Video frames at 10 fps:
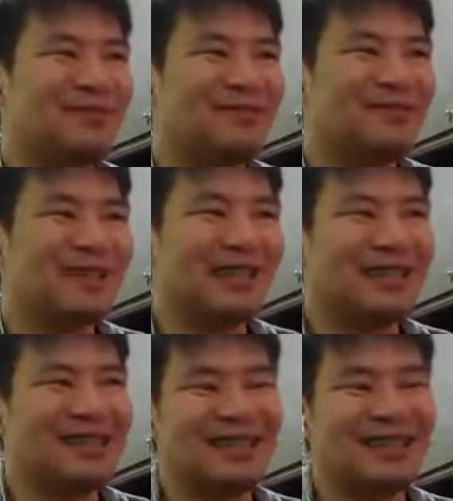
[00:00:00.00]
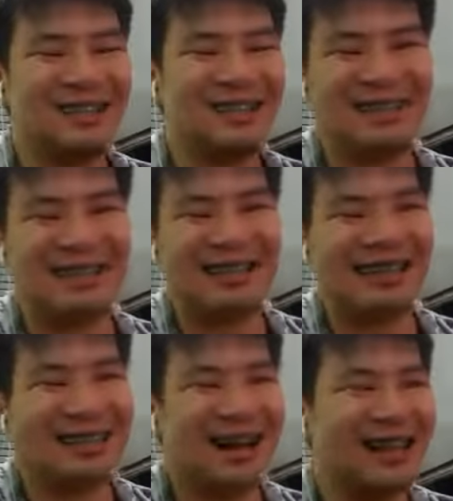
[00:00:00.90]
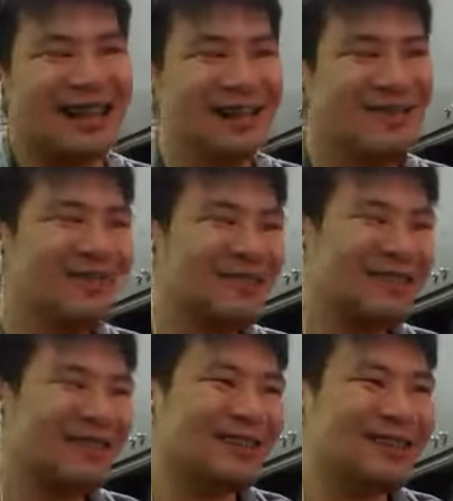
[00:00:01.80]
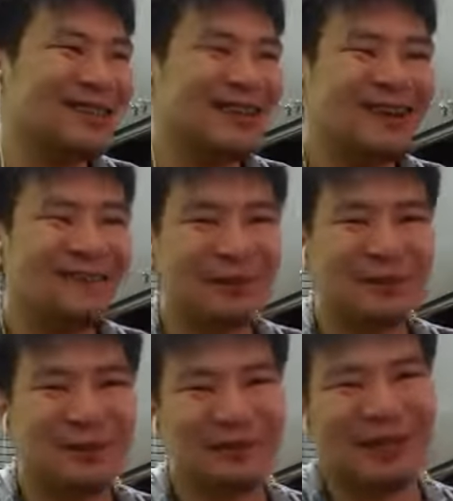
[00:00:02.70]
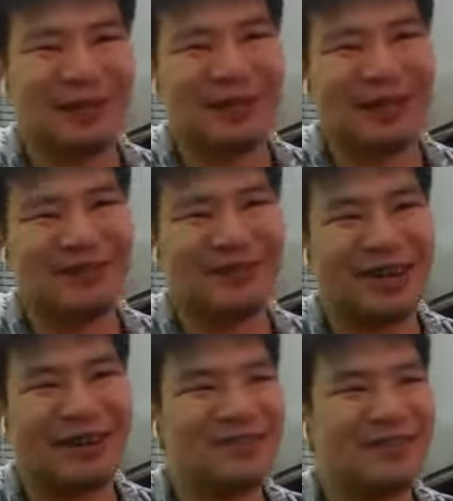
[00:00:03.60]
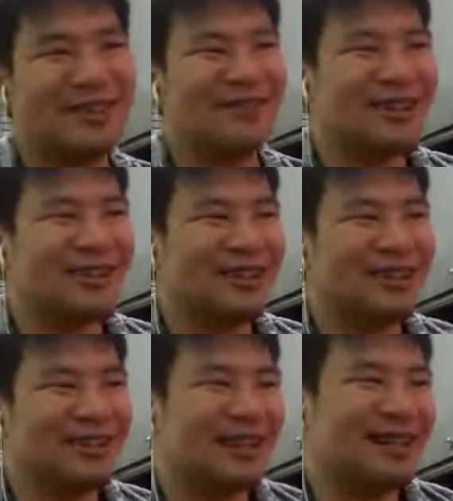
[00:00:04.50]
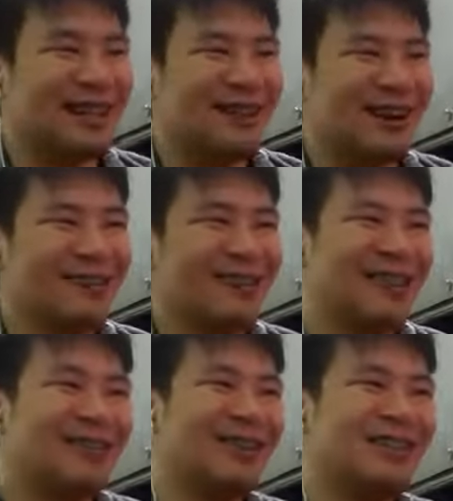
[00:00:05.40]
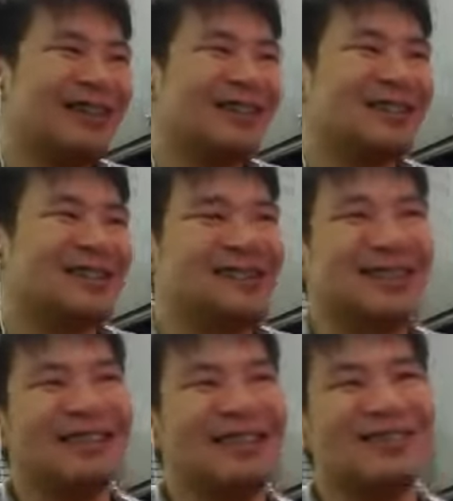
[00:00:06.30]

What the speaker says: But it wasn't ideal because most groups had like 5 people and our team only had 3 or